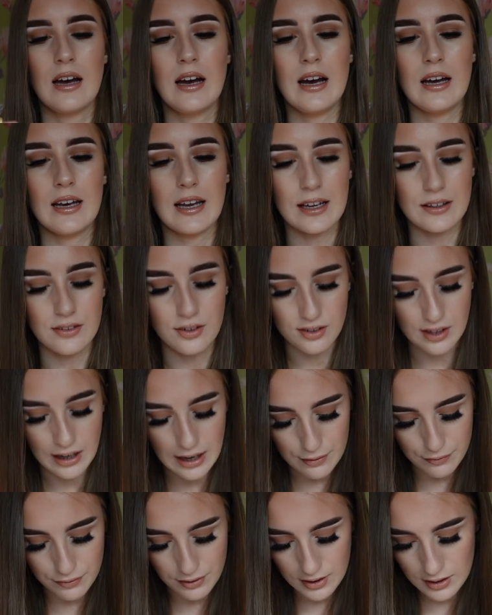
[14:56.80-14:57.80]
and like, it does
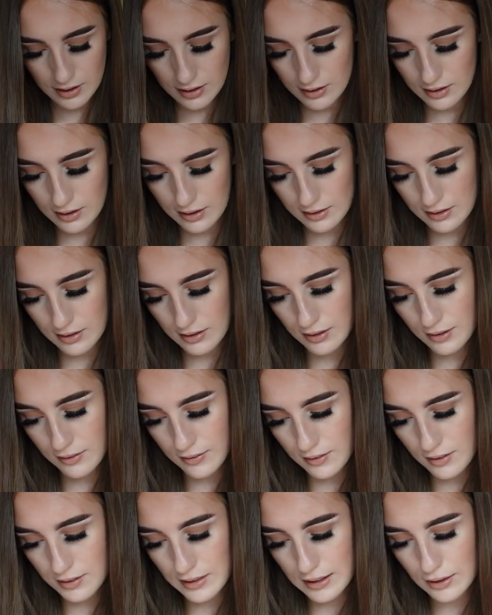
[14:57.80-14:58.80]
have the
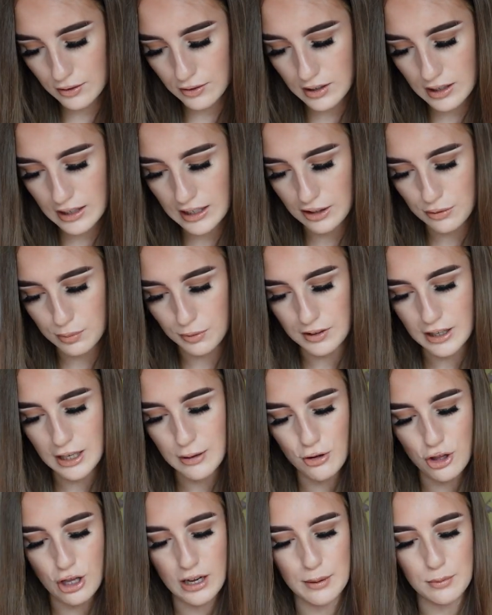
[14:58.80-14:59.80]
little clasp on here,
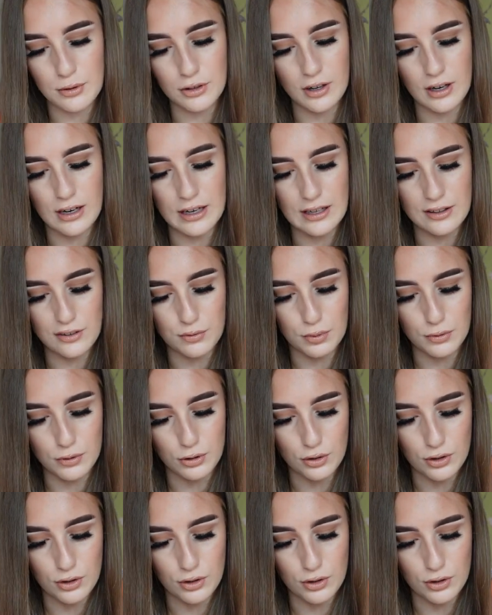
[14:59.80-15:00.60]
which I am going to clasp